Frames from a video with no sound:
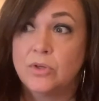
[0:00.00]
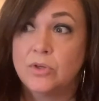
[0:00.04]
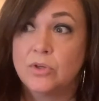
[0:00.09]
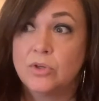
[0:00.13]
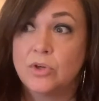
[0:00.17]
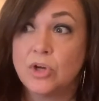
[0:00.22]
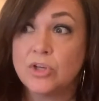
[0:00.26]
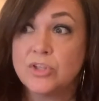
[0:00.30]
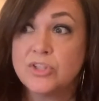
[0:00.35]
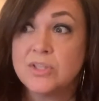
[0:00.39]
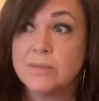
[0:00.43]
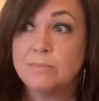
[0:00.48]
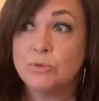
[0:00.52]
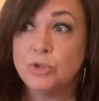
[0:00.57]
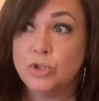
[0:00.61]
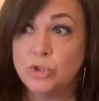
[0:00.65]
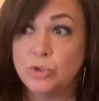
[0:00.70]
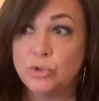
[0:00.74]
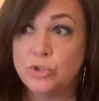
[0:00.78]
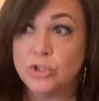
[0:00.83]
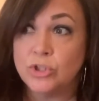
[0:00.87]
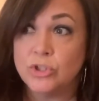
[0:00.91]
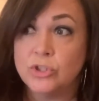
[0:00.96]
cooked some
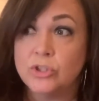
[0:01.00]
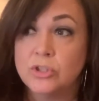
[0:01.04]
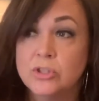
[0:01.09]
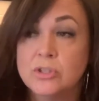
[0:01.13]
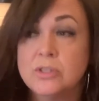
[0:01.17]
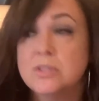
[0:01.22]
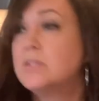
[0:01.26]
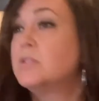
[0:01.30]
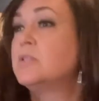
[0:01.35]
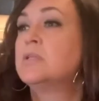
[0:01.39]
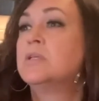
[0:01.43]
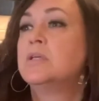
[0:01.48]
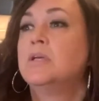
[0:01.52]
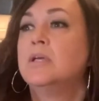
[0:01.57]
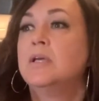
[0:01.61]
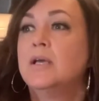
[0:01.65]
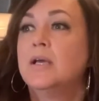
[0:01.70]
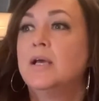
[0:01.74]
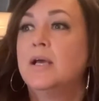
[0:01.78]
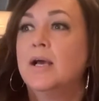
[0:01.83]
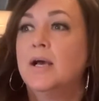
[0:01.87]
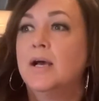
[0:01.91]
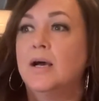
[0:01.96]
noodles,
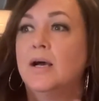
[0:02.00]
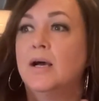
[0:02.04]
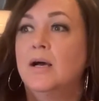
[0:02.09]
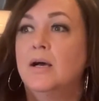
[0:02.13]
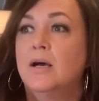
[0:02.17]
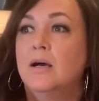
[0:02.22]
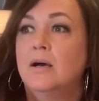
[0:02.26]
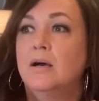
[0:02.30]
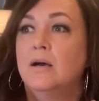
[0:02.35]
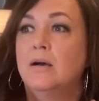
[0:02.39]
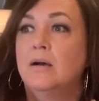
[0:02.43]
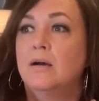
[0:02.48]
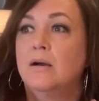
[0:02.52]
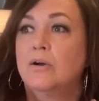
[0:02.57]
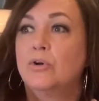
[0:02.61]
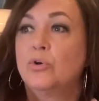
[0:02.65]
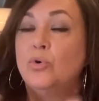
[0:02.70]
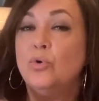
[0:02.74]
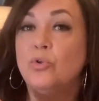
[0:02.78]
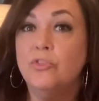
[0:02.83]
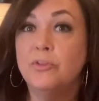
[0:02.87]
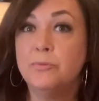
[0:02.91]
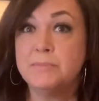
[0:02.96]

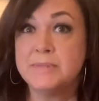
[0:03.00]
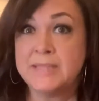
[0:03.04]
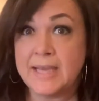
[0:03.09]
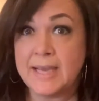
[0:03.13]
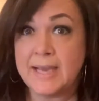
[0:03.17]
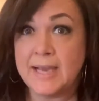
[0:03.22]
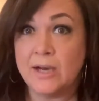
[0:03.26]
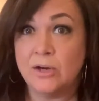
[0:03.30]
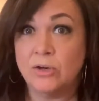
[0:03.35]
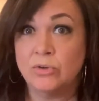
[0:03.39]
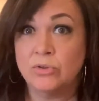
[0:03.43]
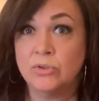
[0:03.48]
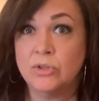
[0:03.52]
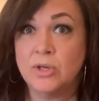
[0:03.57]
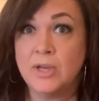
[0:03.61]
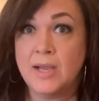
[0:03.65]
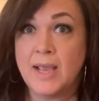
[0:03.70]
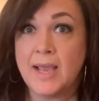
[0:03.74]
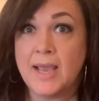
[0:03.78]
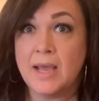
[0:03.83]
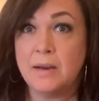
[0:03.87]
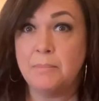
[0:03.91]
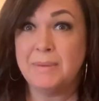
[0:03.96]
cooled them down,
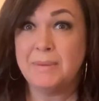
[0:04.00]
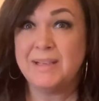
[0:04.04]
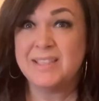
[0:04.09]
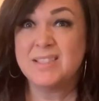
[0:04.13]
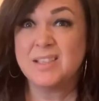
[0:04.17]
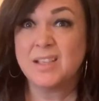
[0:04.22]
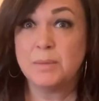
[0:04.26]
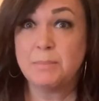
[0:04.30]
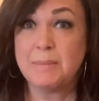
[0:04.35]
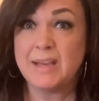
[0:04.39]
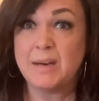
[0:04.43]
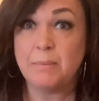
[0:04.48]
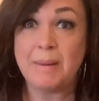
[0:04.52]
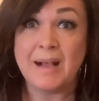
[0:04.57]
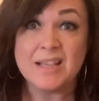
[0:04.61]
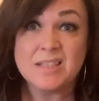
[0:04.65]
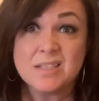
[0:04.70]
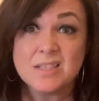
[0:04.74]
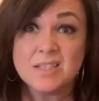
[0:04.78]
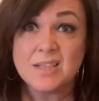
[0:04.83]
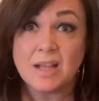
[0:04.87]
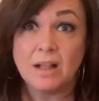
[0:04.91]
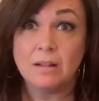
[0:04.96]
and basically made a
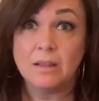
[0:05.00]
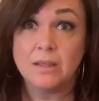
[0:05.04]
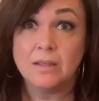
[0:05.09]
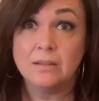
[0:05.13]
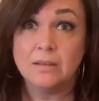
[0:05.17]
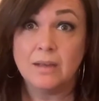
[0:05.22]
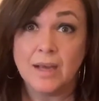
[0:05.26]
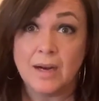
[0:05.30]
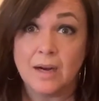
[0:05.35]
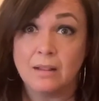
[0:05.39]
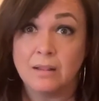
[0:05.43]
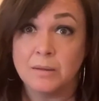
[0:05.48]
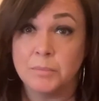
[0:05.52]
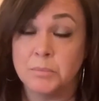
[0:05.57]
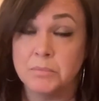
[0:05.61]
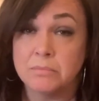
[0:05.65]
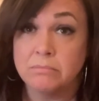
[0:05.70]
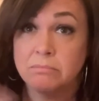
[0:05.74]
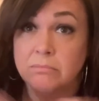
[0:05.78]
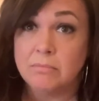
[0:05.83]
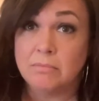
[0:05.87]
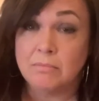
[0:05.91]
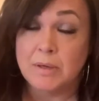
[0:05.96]
pasta salad out of them.
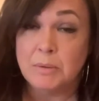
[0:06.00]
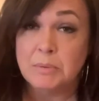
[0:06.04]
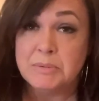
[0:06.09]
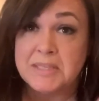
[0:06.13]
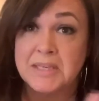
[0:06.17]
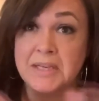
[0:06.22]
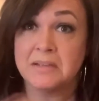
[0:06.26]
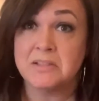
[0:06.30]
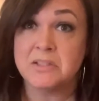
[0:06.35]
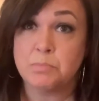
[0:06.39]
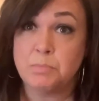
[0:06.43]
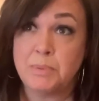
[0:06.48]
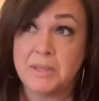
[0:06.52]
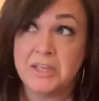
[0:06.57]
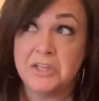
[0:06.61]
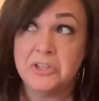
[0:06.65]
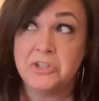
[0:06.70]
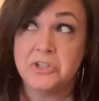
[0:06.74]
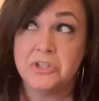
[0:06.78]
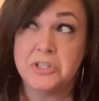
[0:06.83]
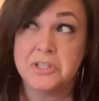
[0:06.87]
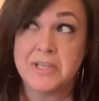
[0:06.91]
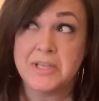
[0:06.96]
It was like a
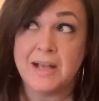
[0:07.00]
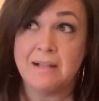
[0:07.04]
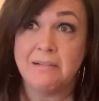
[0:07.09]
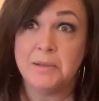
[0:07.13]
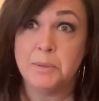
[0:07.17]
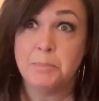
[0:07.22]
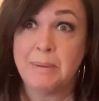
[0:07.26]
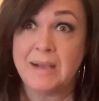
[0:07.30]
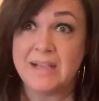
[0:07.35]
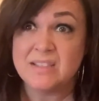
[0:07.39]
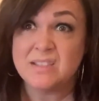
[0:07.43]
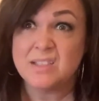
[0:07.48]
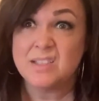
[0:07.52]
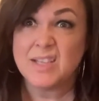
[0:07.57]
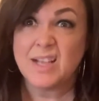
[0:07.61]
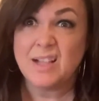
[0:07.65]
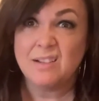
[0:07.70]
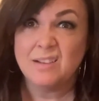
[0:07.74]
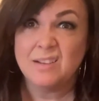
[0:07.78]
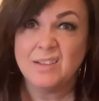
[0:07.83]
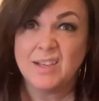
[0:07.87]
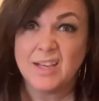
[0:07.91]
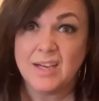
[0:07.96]
spinach salad, pasta
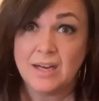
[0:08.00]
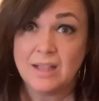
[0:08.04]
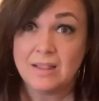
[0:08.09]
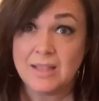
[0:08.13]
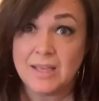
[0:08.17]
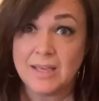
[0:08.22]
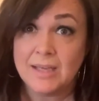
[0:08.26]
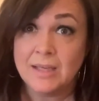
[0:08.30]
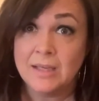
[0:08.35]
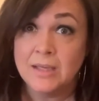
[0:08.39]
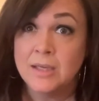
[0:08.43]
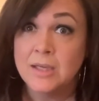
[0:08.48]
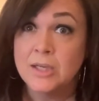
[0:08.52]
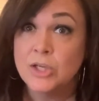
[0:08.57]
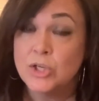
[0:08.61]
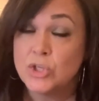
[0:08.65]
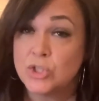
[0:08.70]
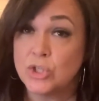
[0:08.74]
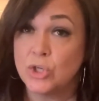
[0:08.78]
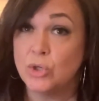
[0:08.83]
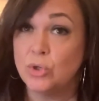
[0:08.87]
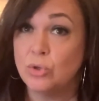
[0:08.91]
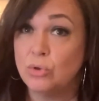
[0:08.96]
salad kind of thing.
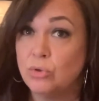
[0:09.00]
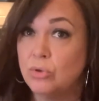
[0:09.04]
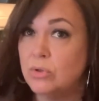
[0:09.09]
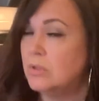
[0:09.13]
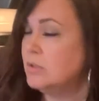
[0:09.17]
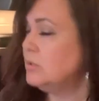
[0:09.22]
So